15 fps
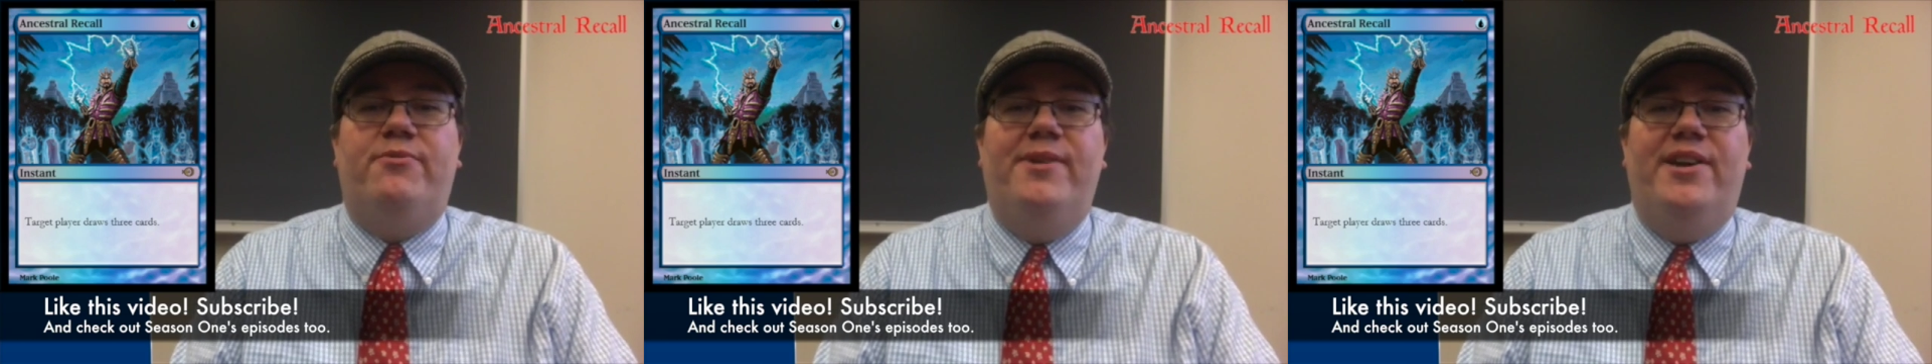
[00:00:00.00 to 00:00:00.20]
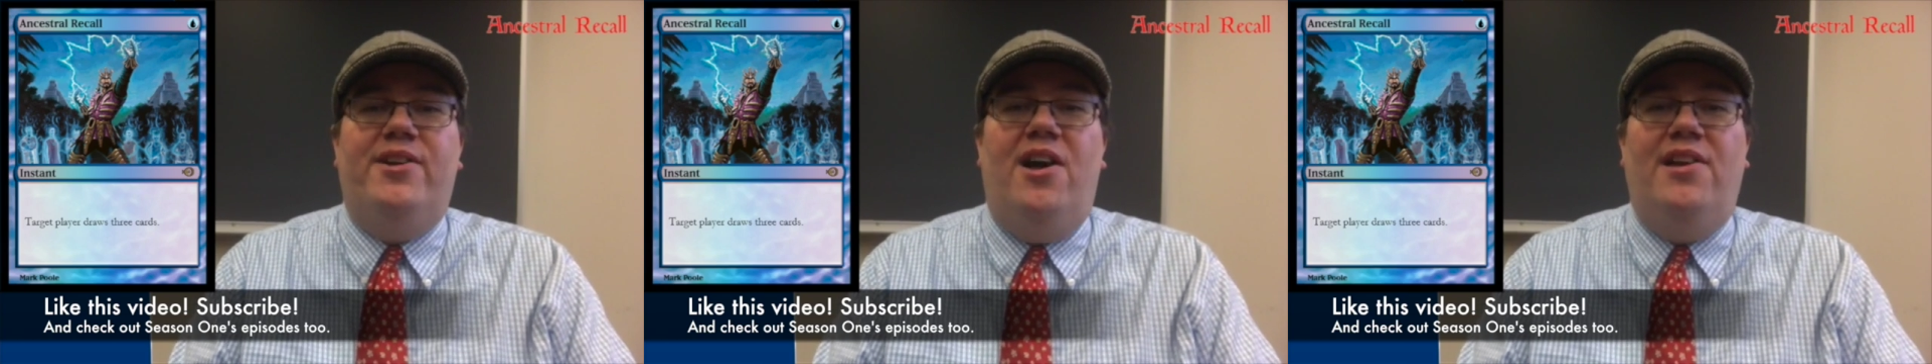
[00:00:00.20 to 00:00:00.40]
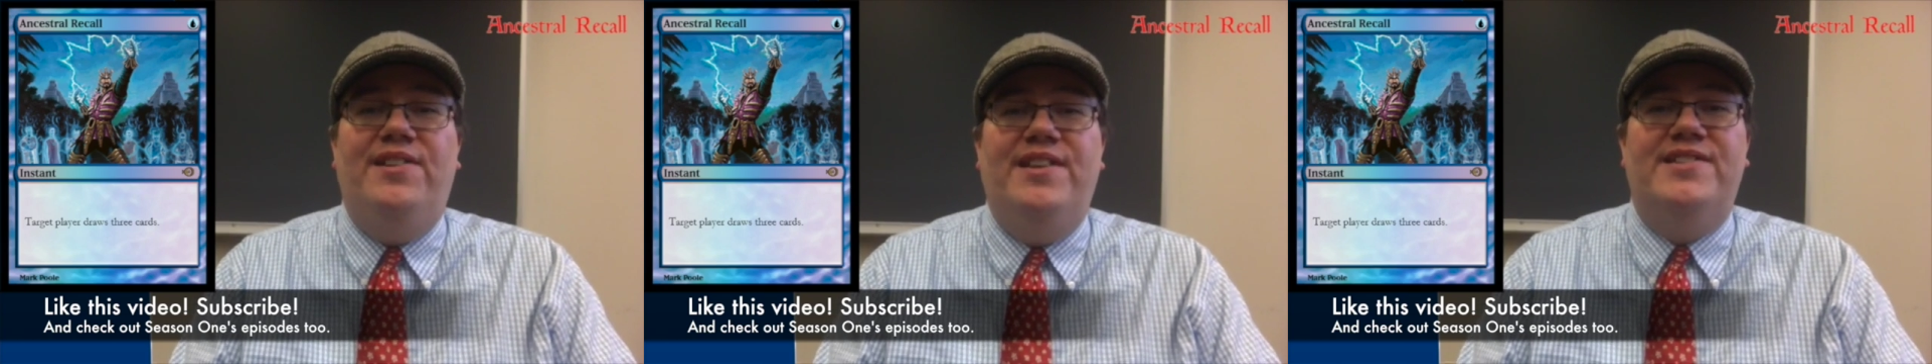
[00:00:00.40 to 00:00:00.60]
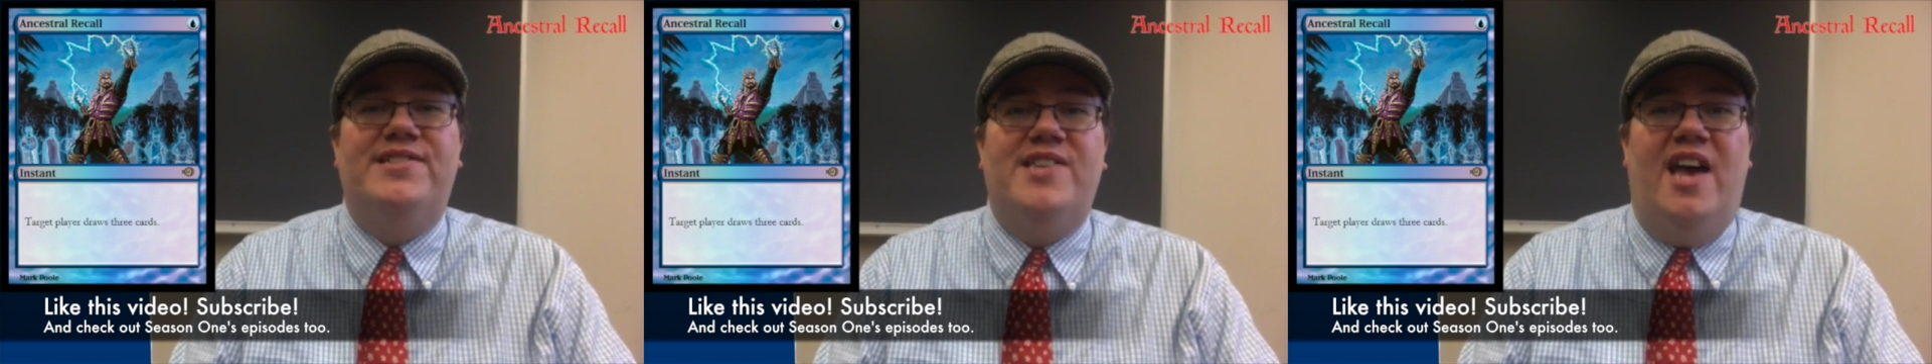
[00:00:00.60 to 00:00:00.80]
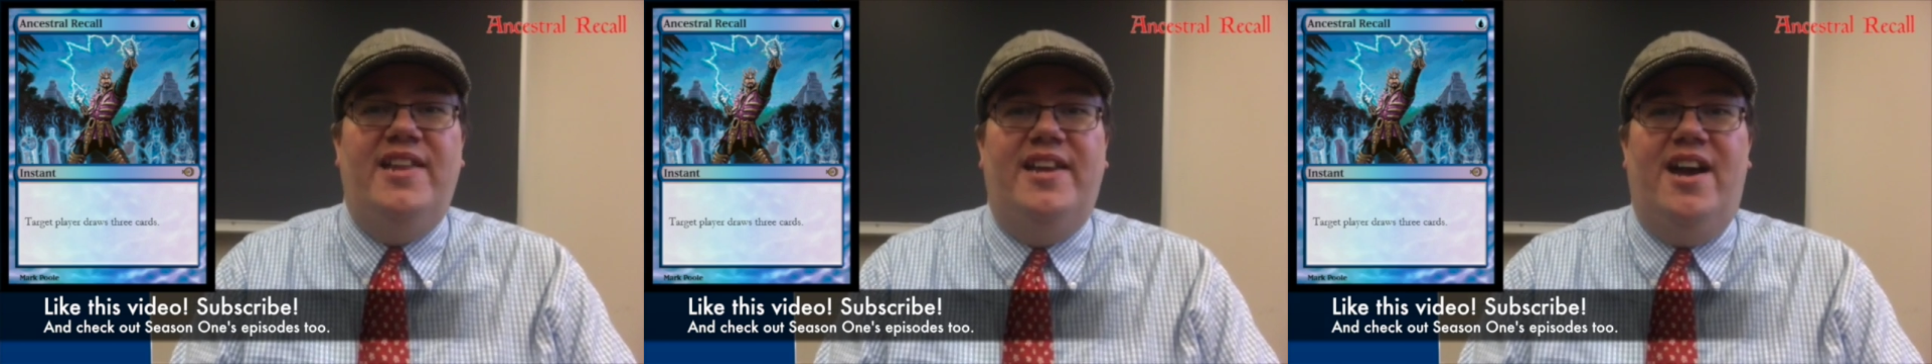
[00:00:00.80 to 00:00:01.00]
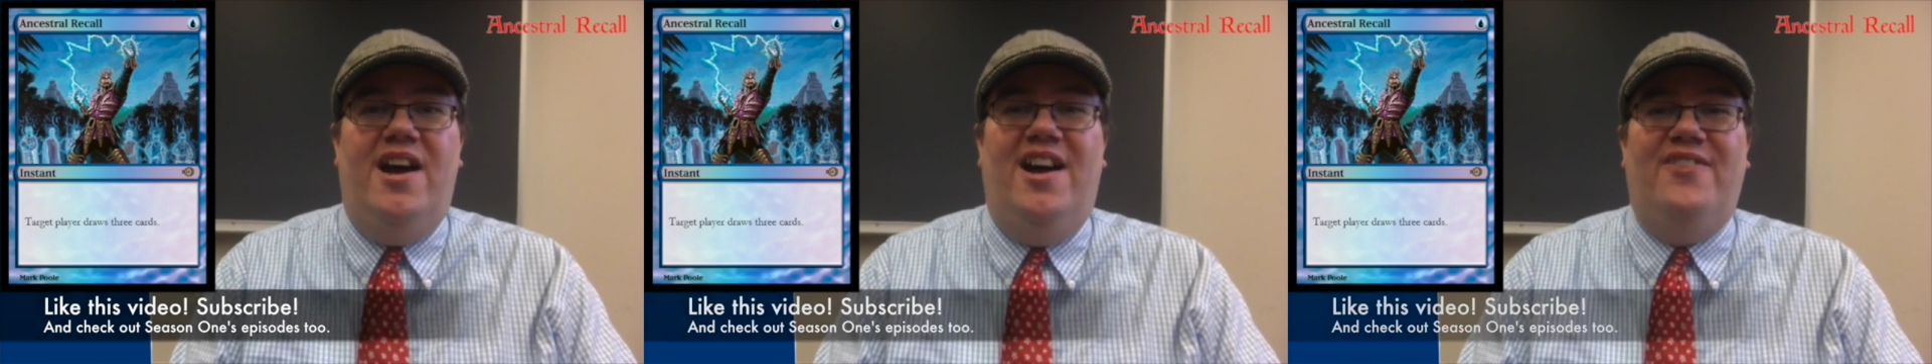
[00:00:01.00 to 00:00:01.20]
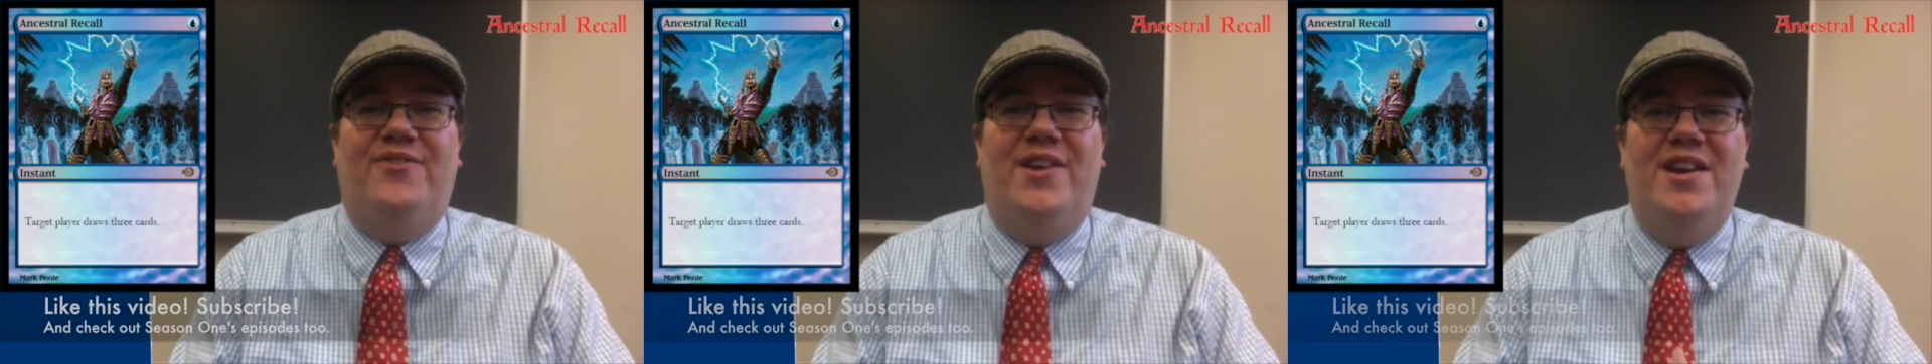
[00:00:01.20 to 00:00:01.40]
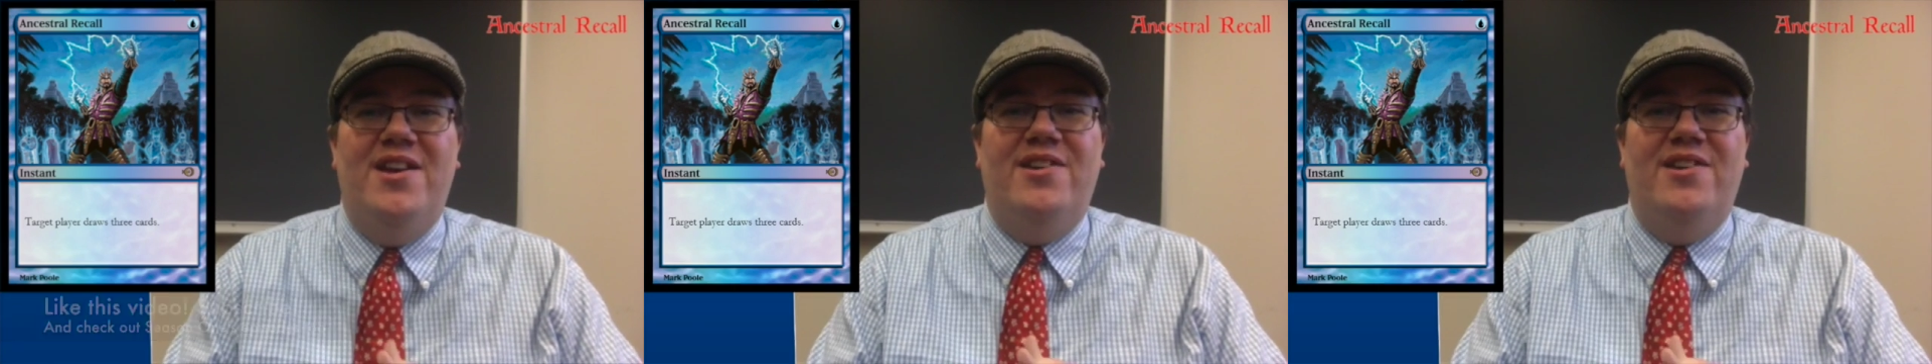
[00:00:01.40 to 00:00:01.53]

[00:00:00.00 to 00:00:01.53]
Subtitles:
Recall, signing off.